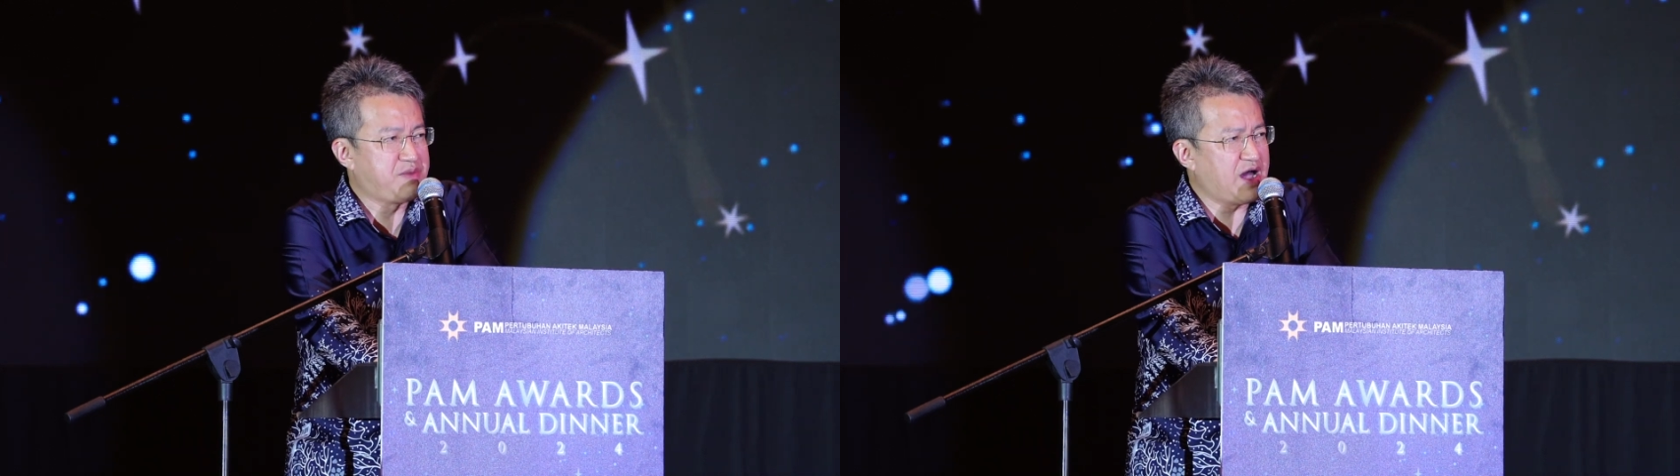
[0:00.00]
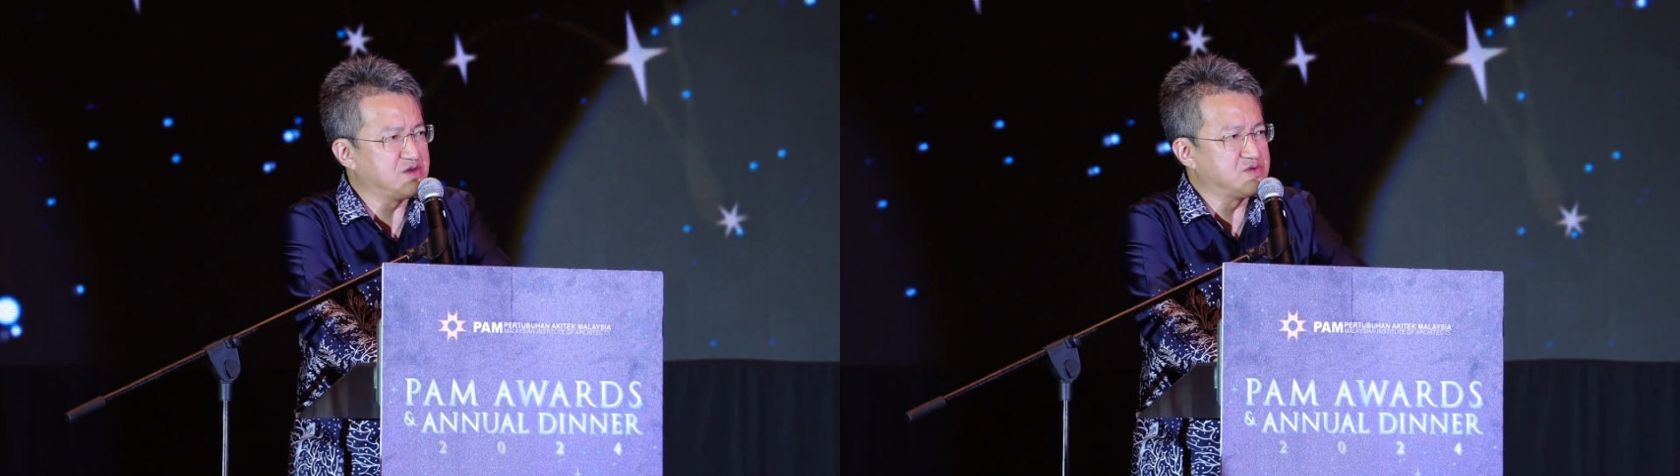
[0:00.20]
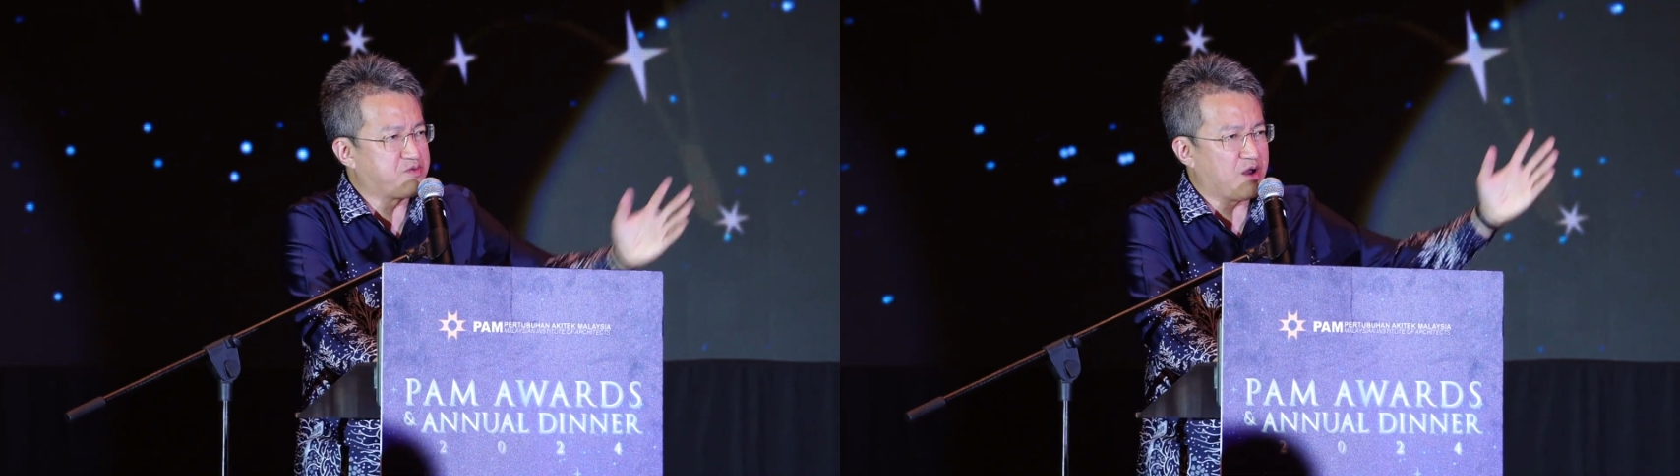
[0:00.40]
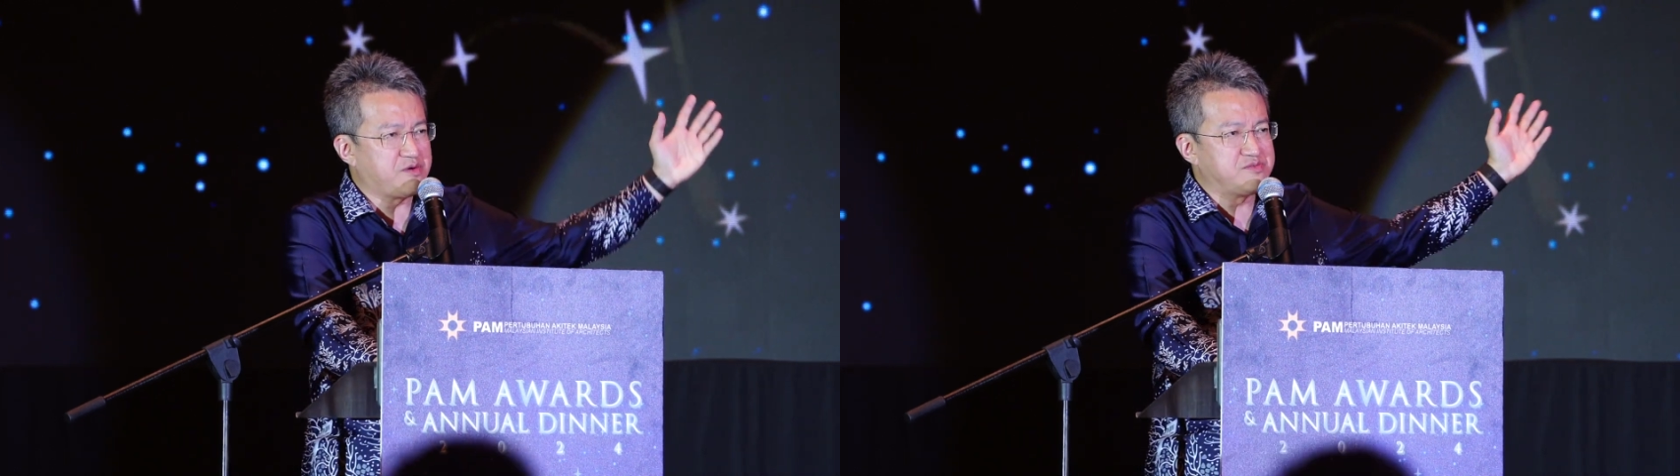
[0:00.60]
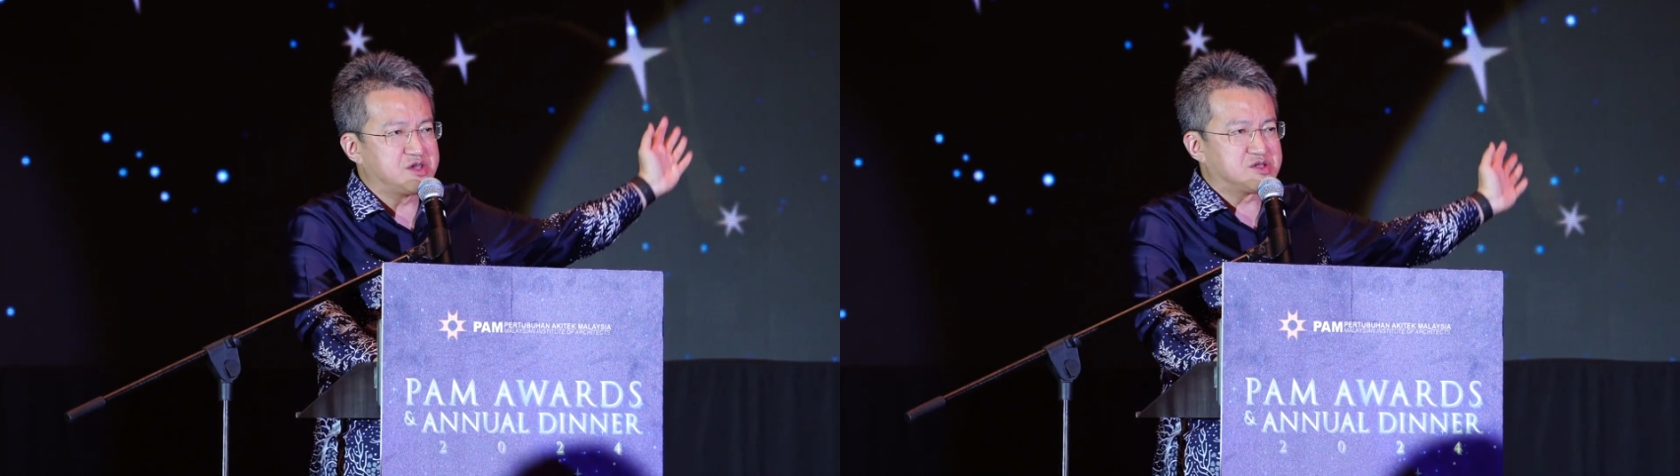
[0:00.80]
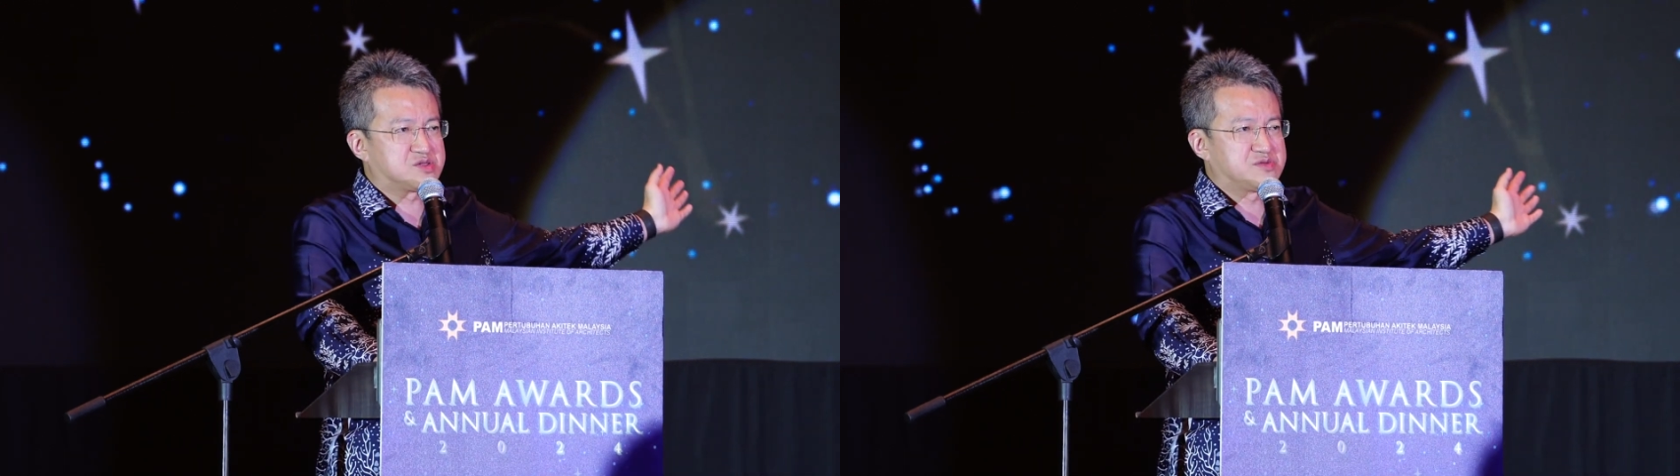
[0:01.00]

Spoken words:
Part of the problem is